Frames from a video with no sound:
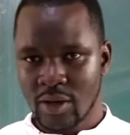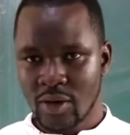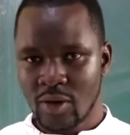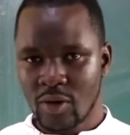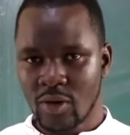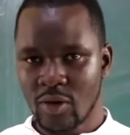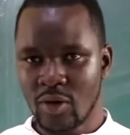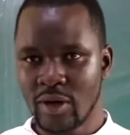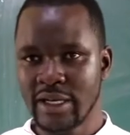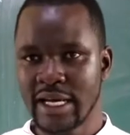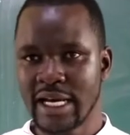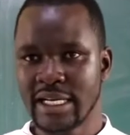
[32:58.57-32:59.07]

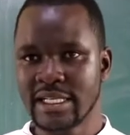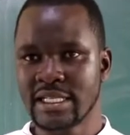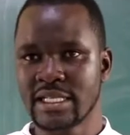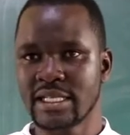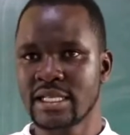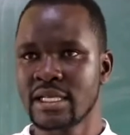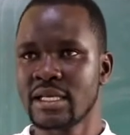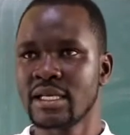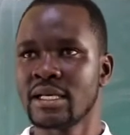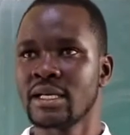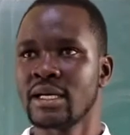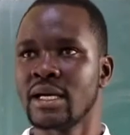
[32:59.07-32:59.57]
On that,
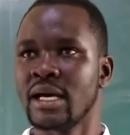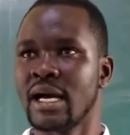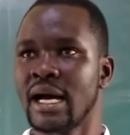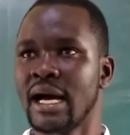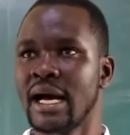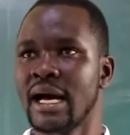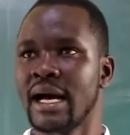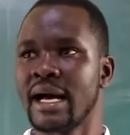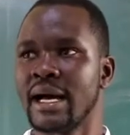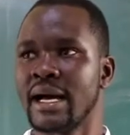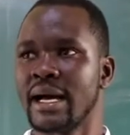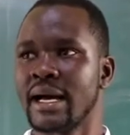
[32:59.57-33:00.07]

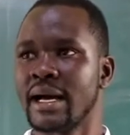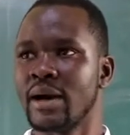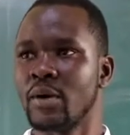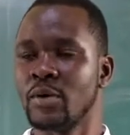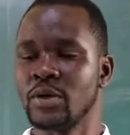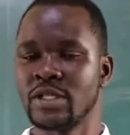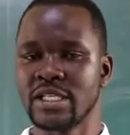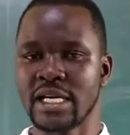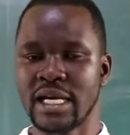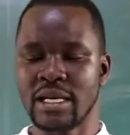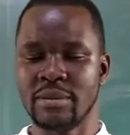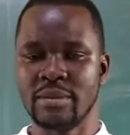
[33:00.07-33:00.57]
we
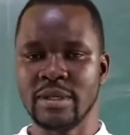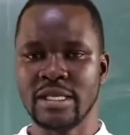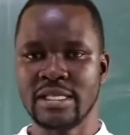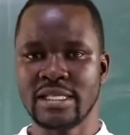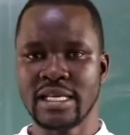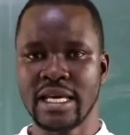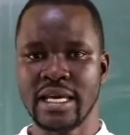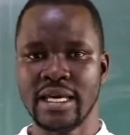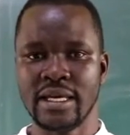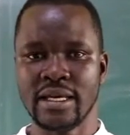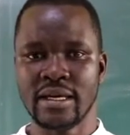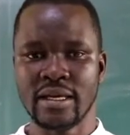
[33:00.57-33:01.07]
shall be
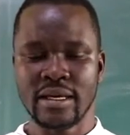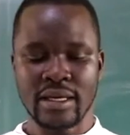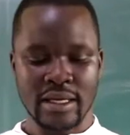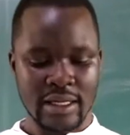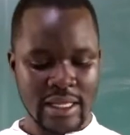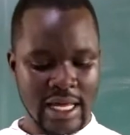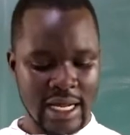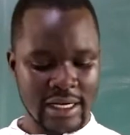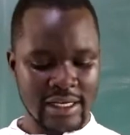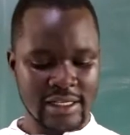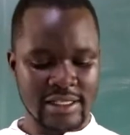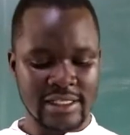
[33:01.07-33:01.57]
saying
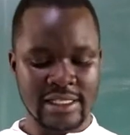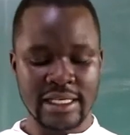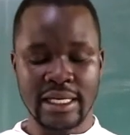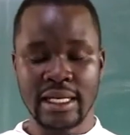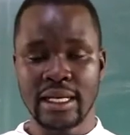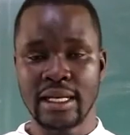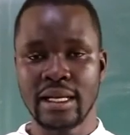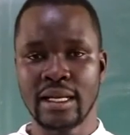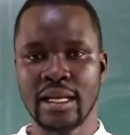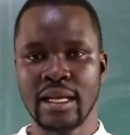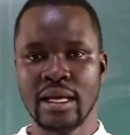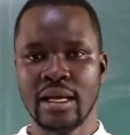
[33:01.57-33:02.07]
that
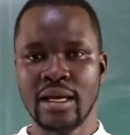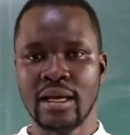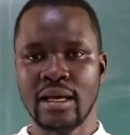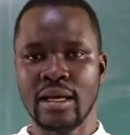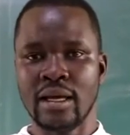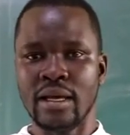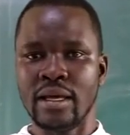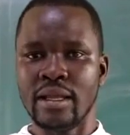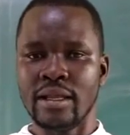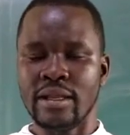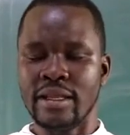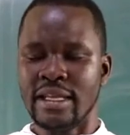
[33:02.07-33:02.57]
still
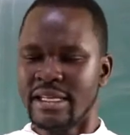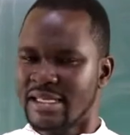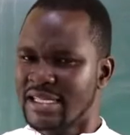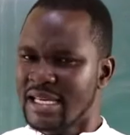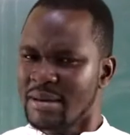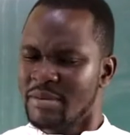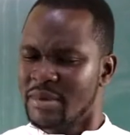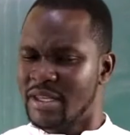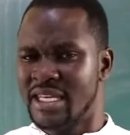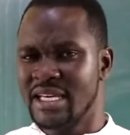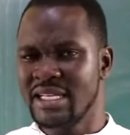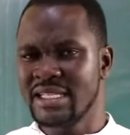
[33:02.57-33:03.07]
the
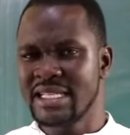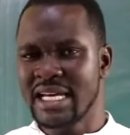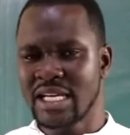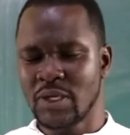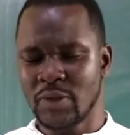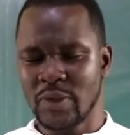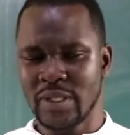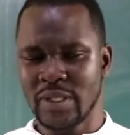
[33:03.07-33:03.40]
same thing that we